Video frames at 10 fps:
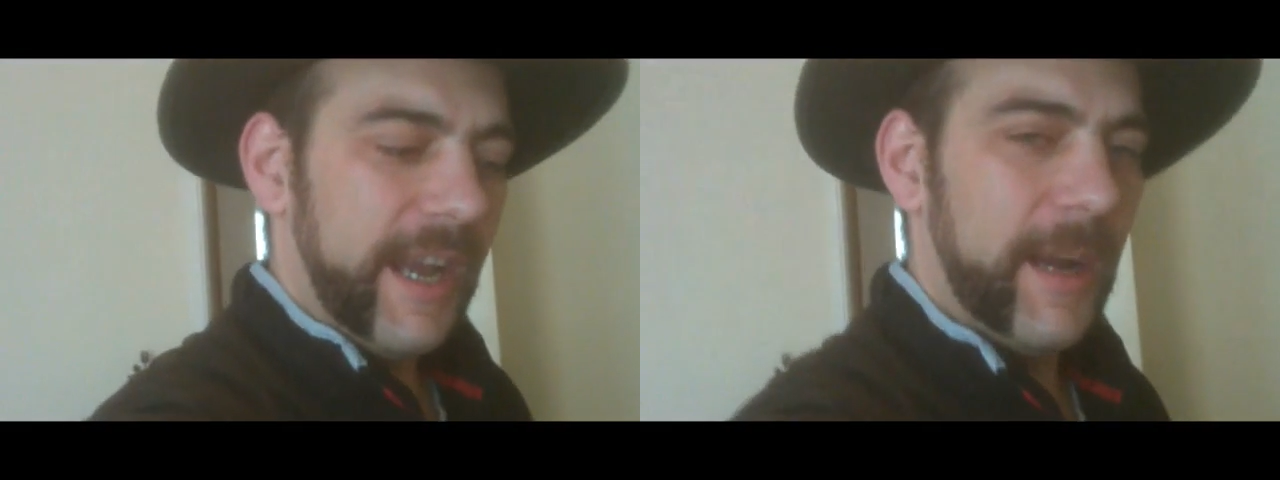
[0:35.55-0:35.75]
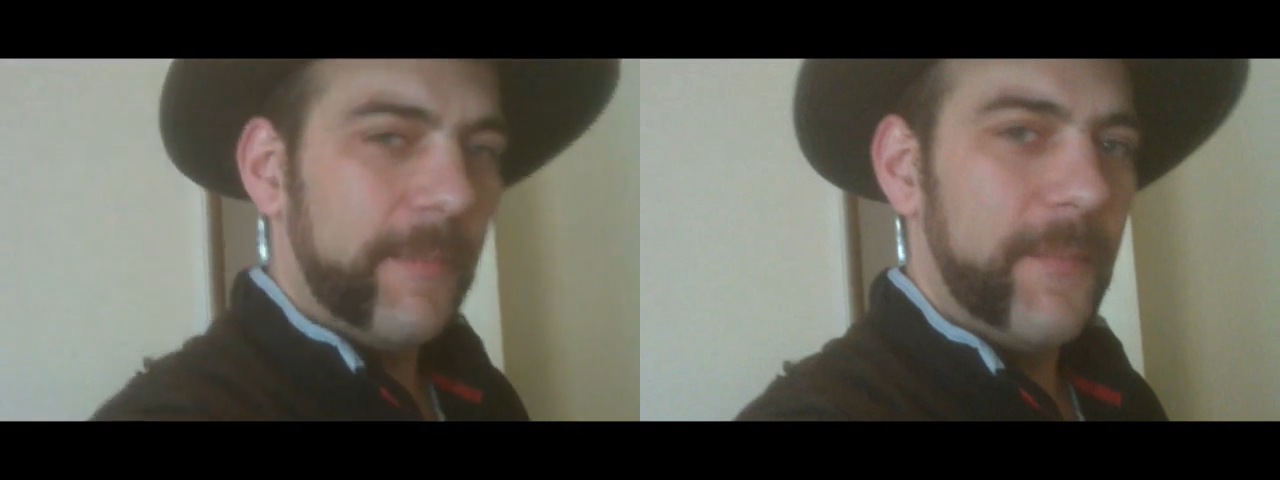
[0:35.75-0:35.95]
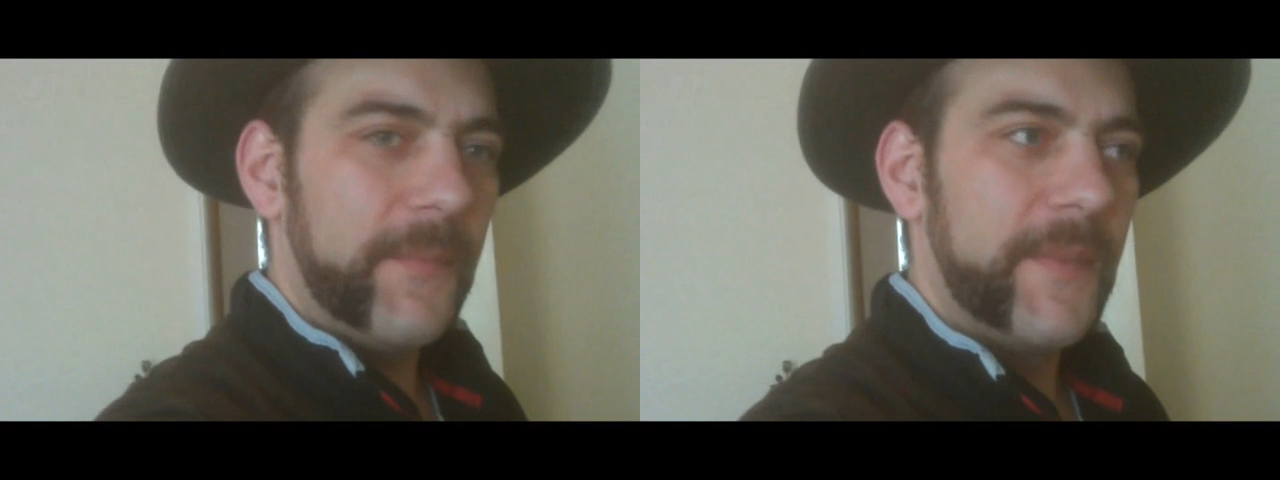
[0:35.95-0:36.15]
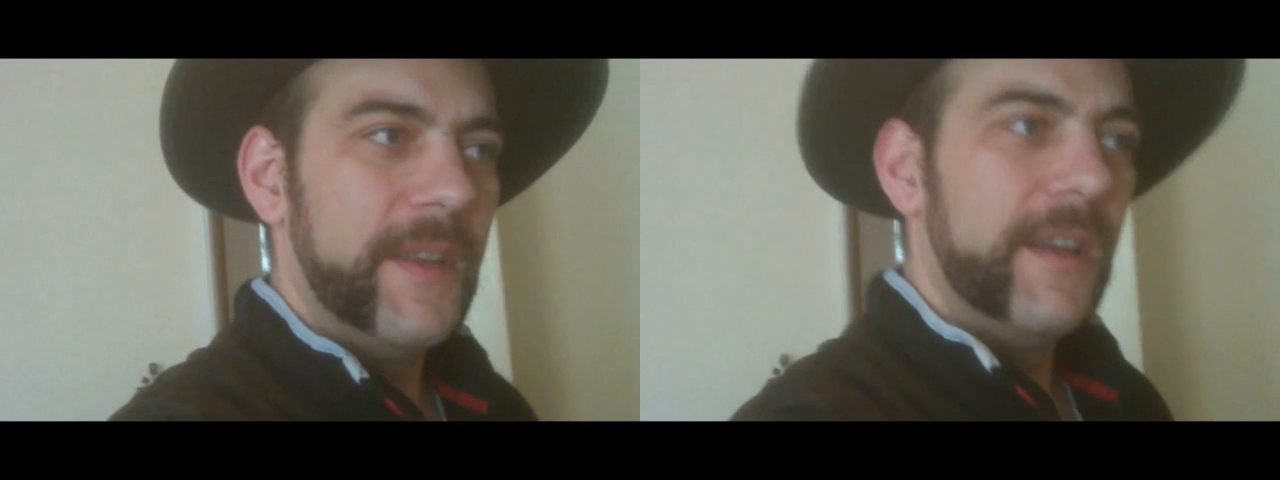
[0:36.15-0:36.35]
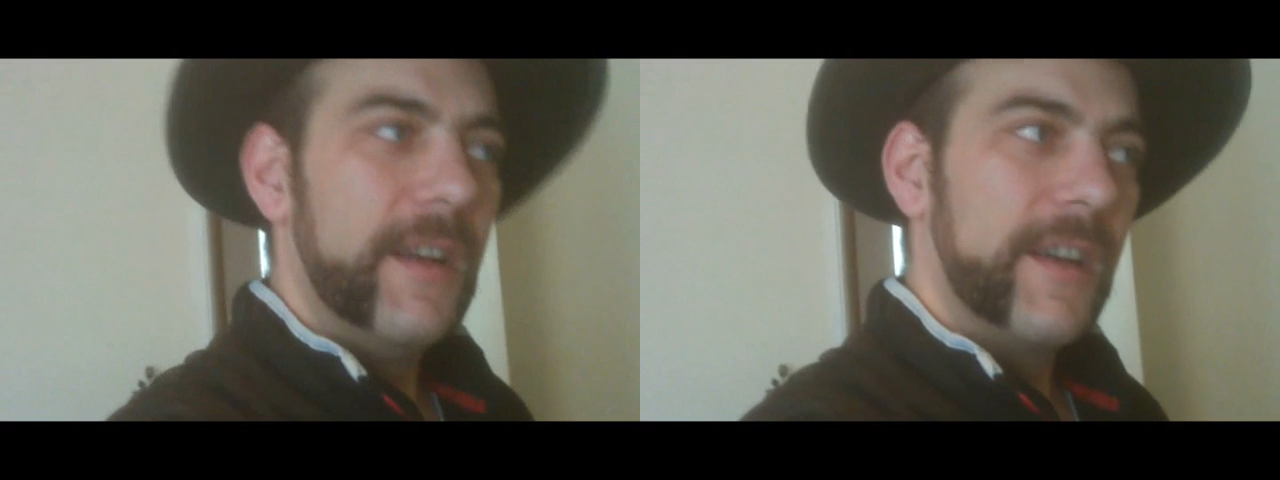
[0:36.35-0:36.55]
up.
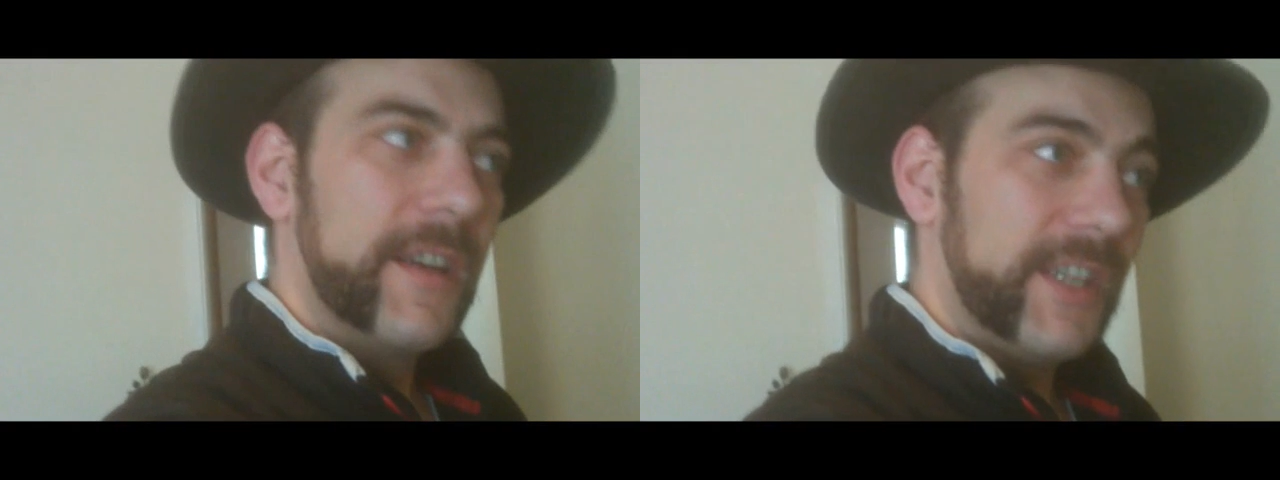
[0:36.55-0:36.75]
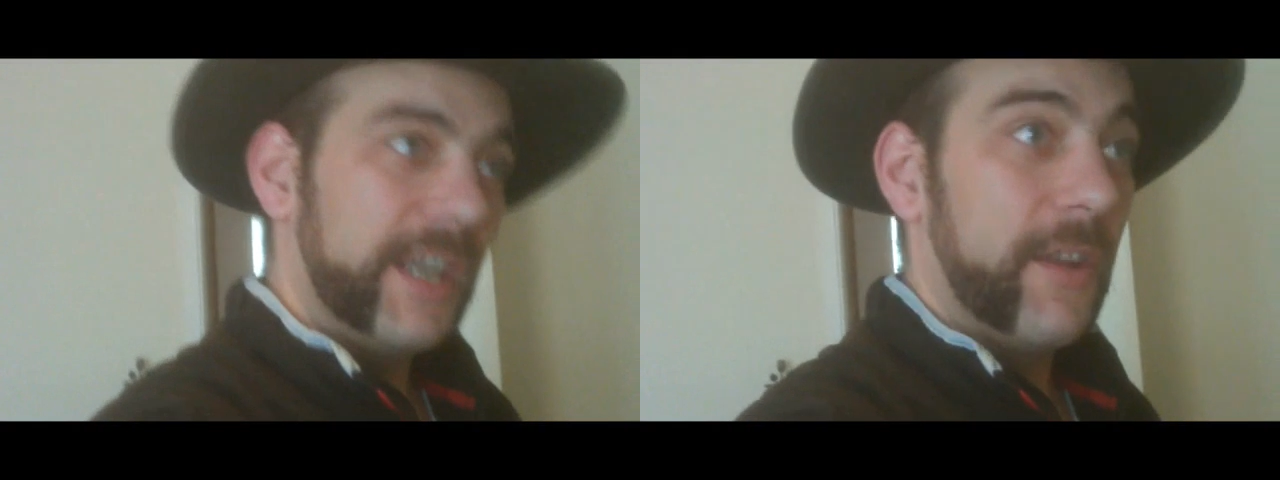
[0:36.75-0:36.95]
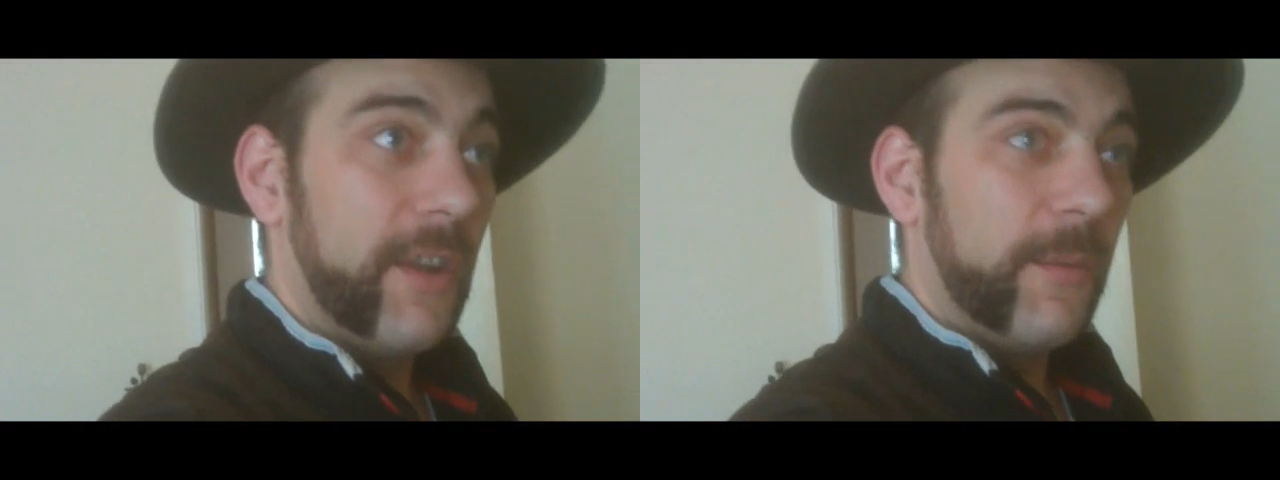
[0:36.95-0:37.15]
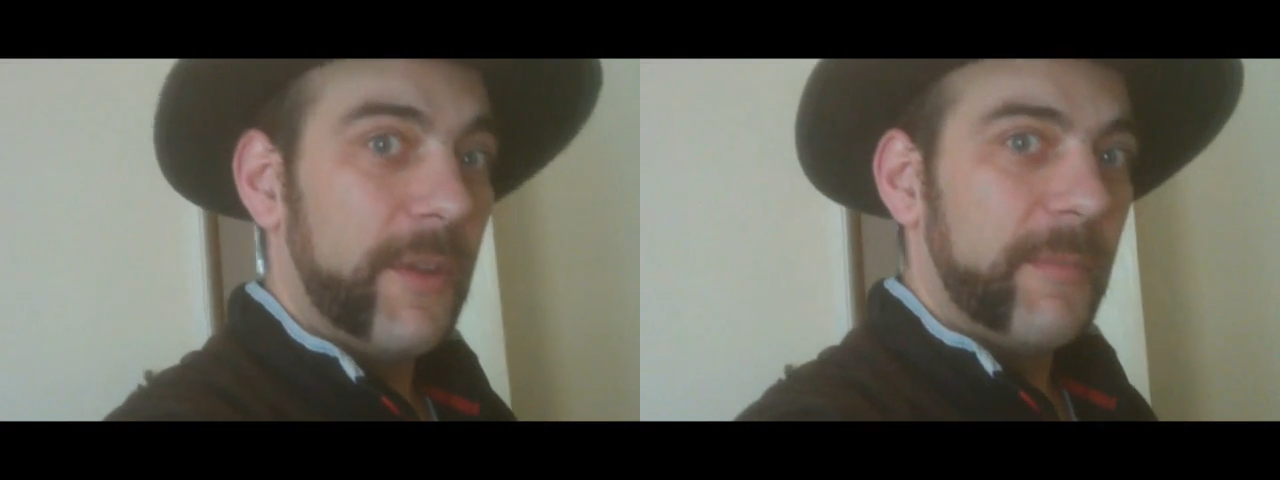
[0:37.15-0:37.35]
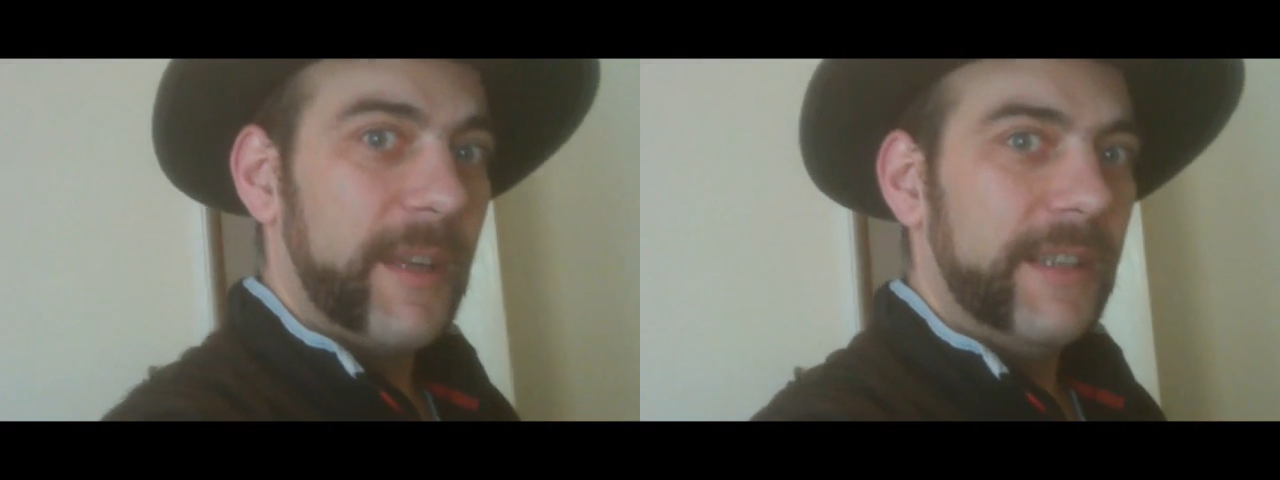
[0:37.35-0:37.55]
I'm going to take the lot
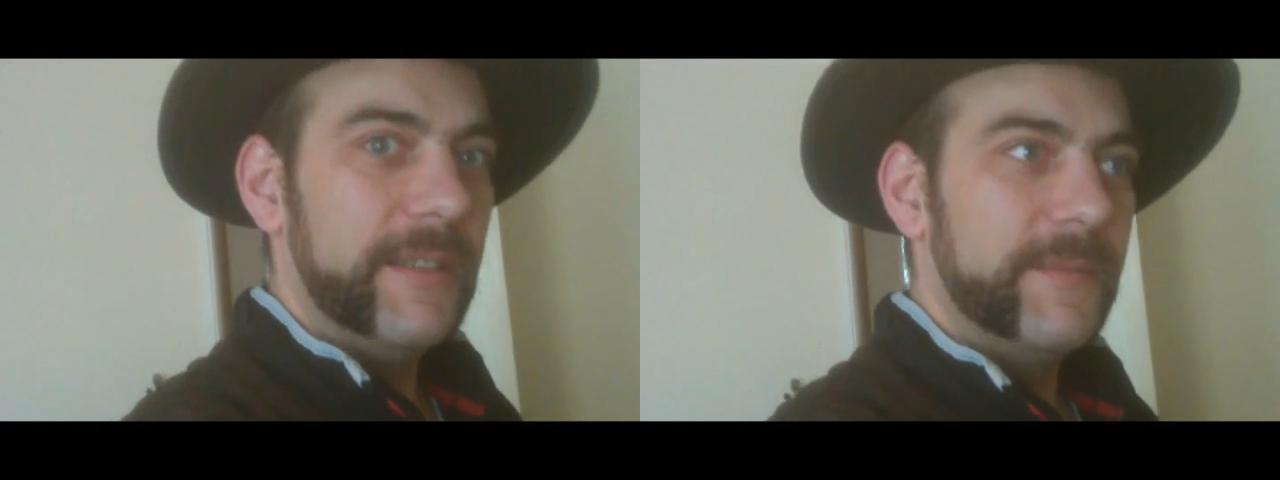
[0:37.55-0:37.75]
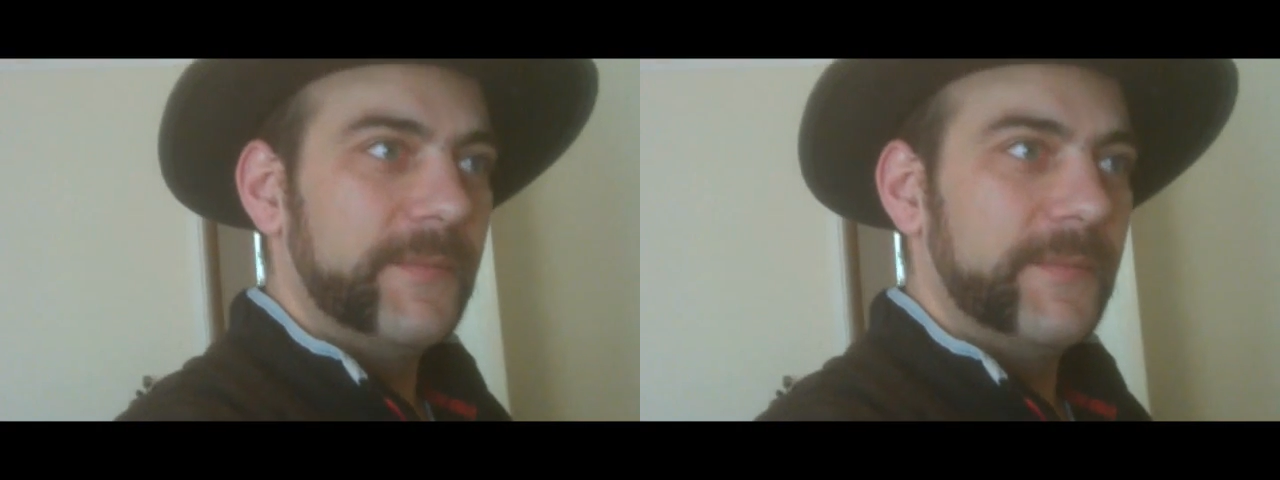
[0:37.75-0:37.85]
with me,